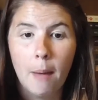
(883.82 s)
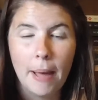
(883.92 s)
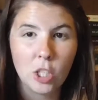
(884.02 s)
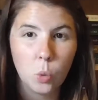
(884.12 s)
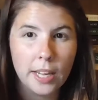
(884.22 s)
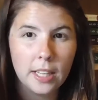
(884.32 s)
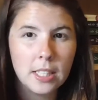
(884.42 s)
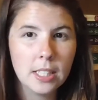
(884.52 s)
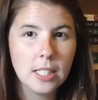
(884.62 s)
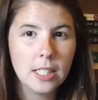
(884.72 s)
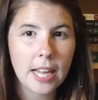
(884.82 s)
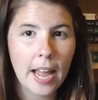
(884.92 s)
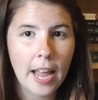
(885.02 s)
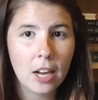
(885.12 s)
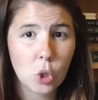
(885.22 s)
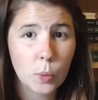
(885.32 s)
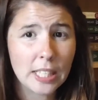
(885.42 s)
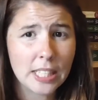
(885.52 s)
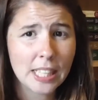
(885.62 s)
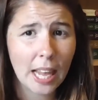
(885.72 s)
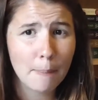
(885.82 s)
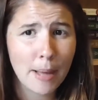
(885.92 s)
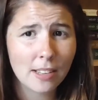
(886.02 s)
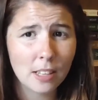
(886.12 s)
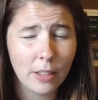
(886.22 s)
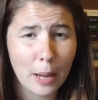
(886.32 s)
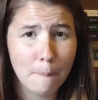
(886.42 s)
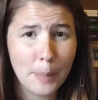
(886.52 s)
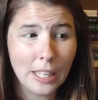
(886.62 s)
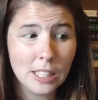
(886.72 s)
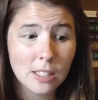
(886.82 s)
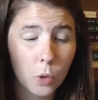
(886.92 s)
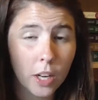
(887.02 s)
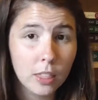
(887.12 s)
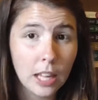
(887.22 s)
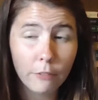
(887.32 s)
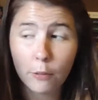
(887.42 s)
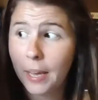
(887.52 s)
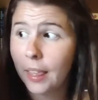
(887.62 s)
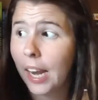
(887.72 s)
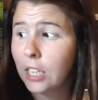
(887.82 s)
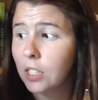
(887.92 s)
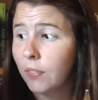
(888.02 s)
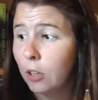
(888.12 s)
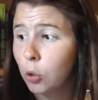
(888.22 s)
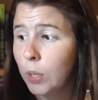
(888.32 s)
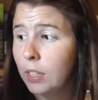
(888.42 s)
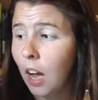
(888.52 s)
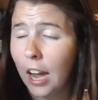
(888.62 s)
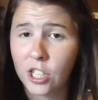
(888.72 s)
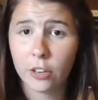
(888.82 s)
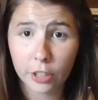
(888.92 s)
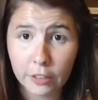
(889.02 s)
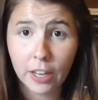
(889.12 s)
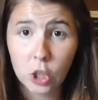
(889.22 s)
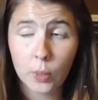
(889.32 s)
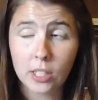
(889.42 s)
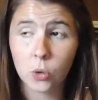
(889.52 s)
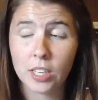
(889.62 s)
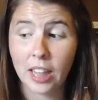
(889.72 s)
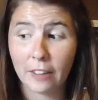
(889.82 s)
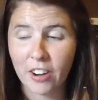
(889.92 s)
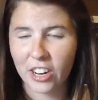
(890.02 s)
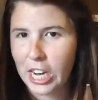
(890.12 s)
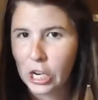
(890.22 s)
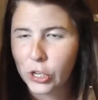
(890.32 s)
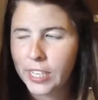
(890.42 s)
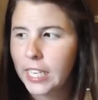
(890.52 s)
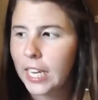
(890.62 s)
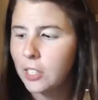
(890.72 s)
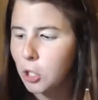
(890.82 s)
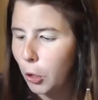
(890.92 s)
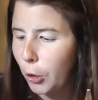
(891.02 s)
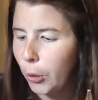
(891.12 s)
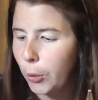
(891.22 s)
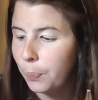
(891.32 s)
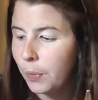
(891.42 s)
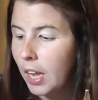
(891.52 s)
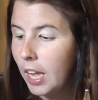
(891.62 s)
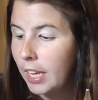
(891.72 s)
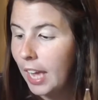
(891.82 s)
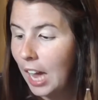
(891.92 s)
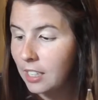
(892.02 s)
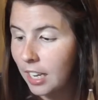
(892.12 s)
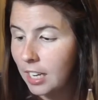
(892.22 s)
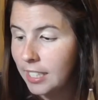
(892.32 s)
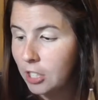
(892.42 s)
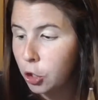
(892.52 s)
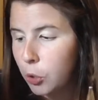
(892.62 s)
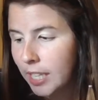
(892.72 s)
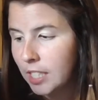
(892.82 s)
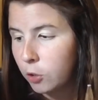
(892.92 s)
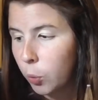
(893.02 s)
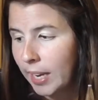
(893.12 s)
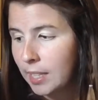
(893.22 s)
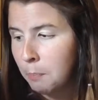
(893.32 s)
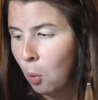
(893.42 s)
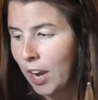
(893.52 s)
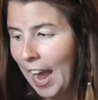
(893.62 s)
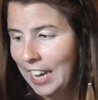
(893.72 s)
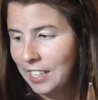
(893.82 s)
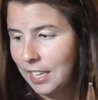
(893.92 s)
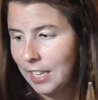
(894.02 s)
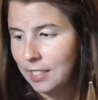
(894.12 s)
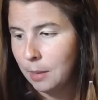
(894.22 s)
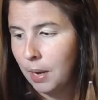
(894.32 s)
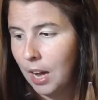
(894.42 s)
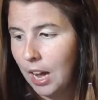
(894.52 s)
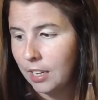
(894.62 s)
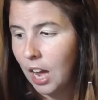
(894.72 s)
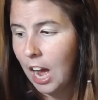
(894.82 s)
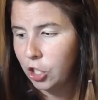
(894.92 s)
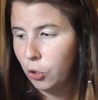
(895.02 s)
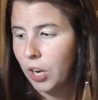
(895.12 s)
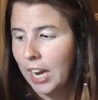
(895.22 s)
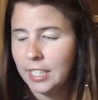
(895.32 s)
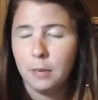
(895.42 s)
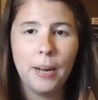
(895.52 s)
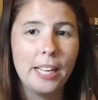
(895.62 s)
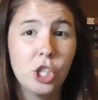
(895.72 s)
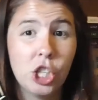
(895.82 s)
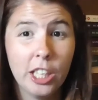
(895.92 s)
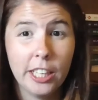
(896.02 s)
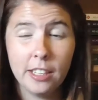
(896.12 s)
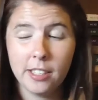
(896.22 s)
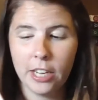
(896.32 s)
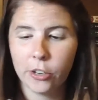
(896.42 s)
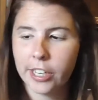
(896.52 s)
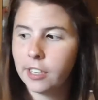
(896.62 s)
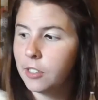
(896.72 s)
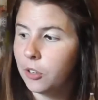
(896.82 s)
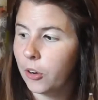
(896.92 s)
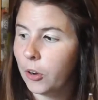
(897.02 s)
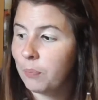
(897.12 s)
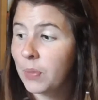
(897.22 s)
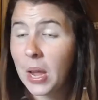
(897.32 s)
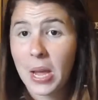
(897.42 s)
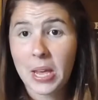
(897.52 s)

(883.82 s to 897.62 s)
about twins, and twins is like a massive like buzzword thing for me that I just found twin. I generally find twin stories like very interesting. So yeah, I decided it says two sets of twins born 80 years apart are united by a chilling secret. So